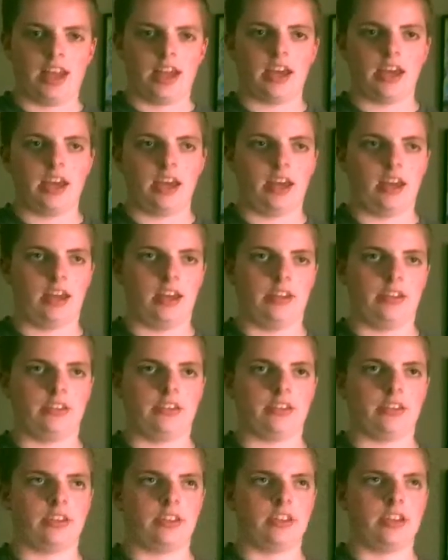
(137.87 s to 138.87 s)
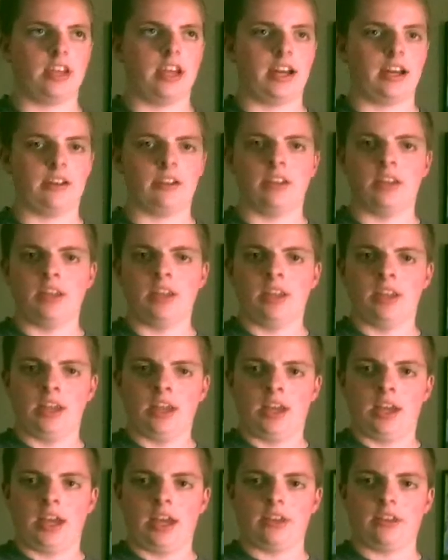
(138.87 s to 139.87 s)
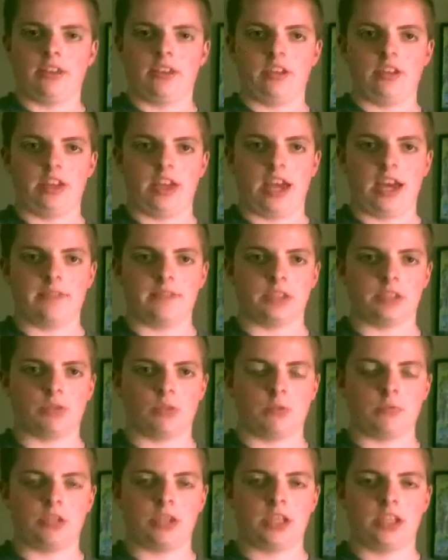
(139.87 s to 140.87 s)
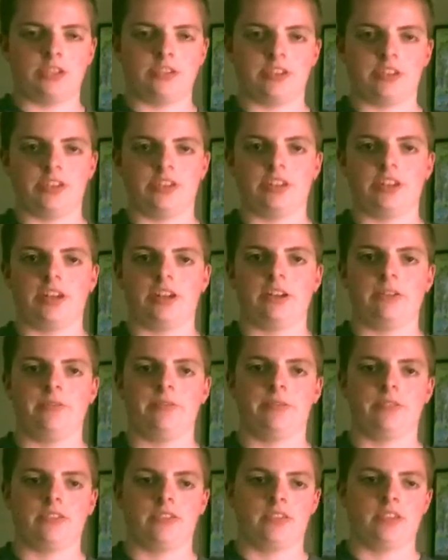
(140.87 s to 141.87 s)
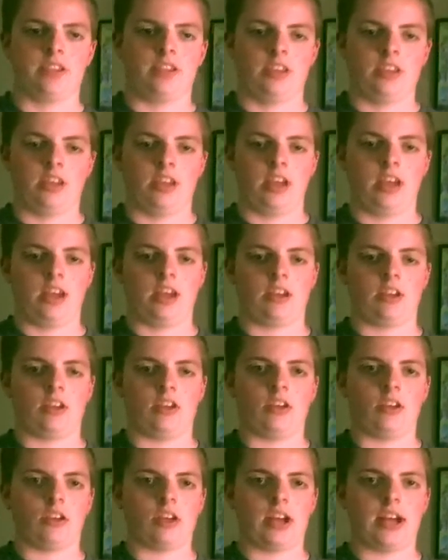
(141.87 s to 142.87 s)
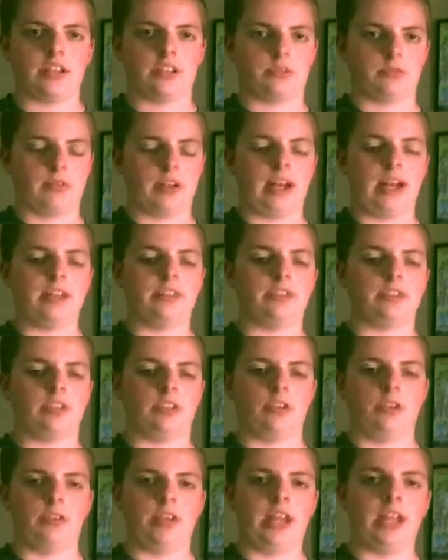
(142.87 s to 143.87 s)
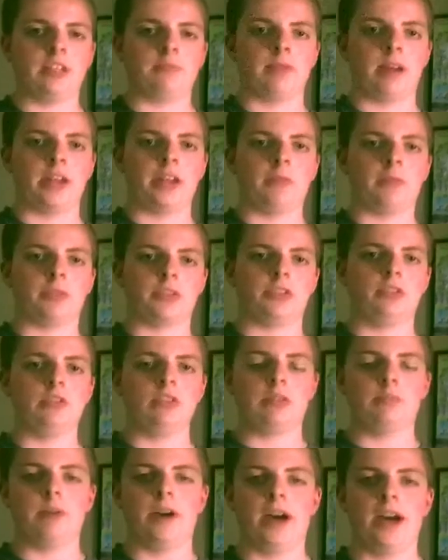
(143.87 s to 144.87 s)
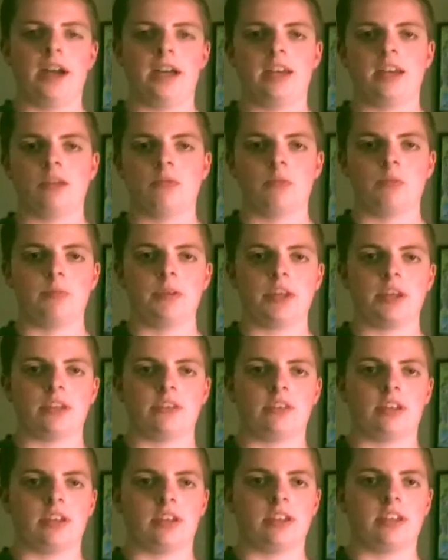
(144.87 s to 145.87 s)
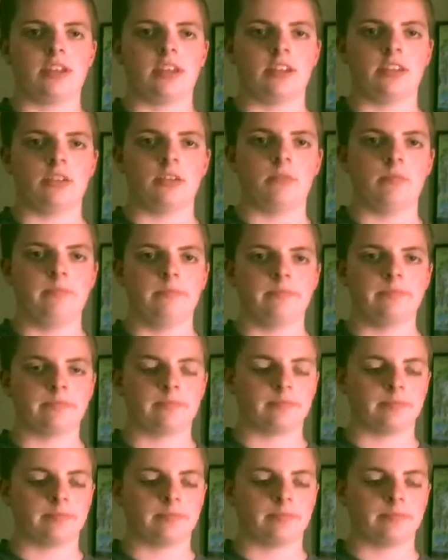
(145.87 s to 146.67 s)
And, yeah. And then they have Storm Chaser there and all kinds of rides. So, that is my number two spot would be Kentucky Kingdom.